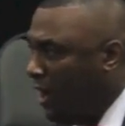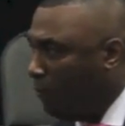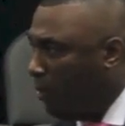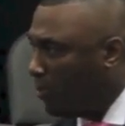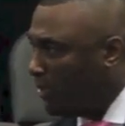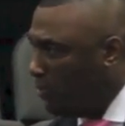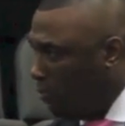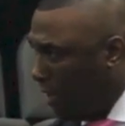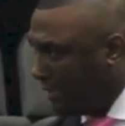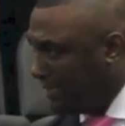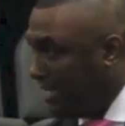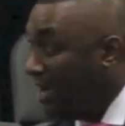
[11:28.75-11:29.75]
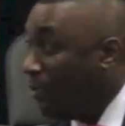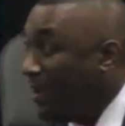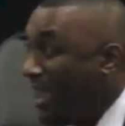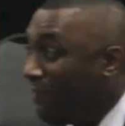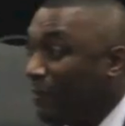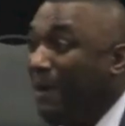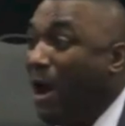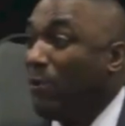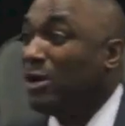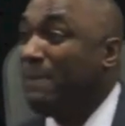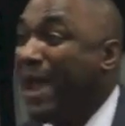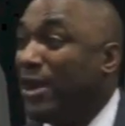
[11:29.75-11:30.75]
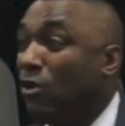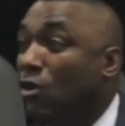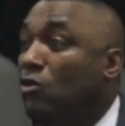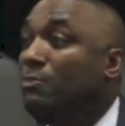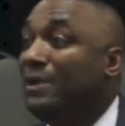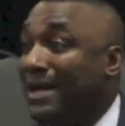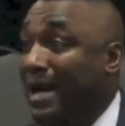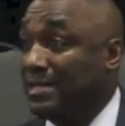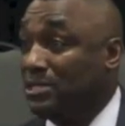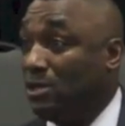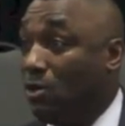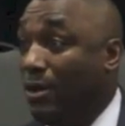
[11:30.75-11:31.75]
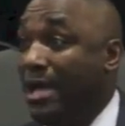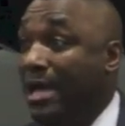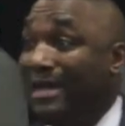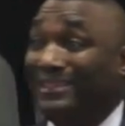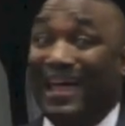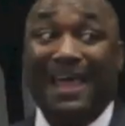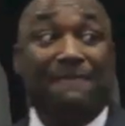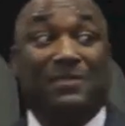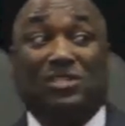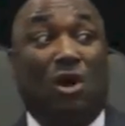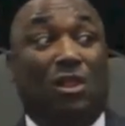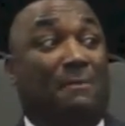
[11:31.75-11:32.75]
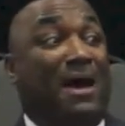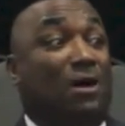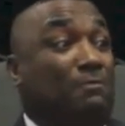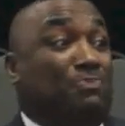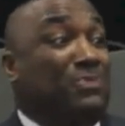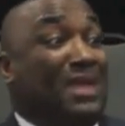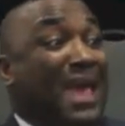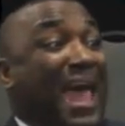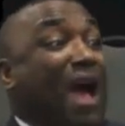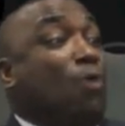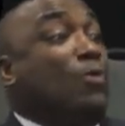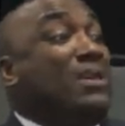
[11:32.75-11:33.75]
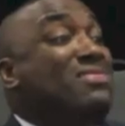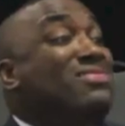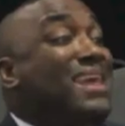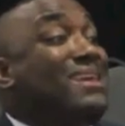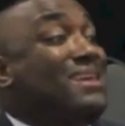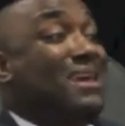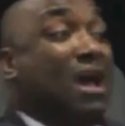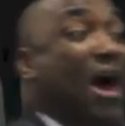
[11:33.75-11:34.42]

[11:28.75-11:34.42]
of what we want. We have the power to paint our own Picasso. Life is all about how we think,